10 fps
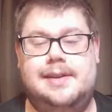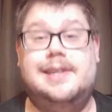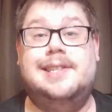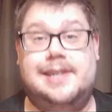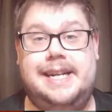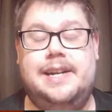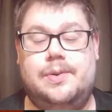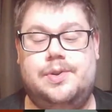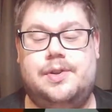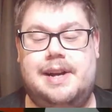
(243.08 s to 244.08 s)
So I need an
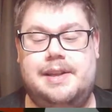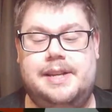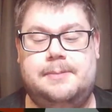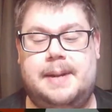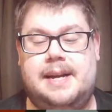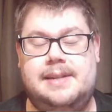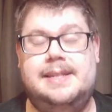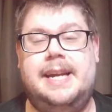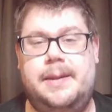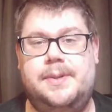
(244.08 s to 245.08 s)
ultra rare in this pack to
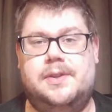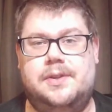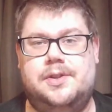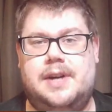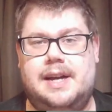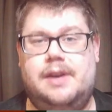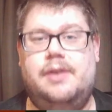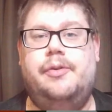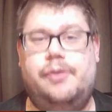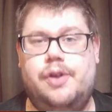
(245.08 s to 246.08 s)
keep us on track
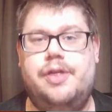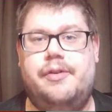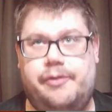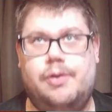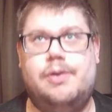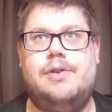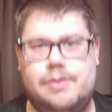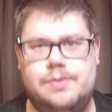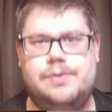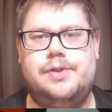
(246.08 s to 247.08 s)
for the 4
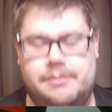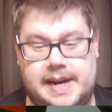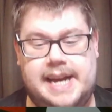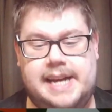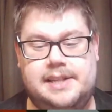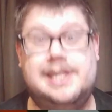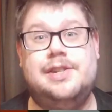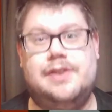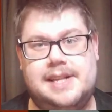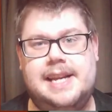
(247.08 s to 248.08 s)
ultra rares.
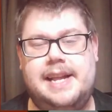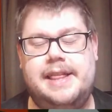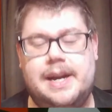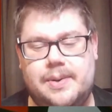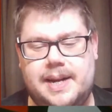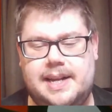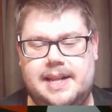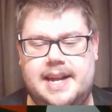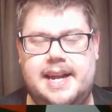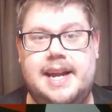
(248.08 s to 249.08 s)
Try saying that
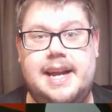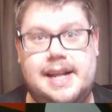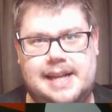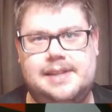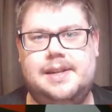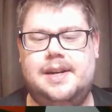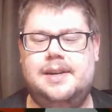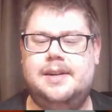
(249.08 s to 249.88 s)
quickly. Let's go.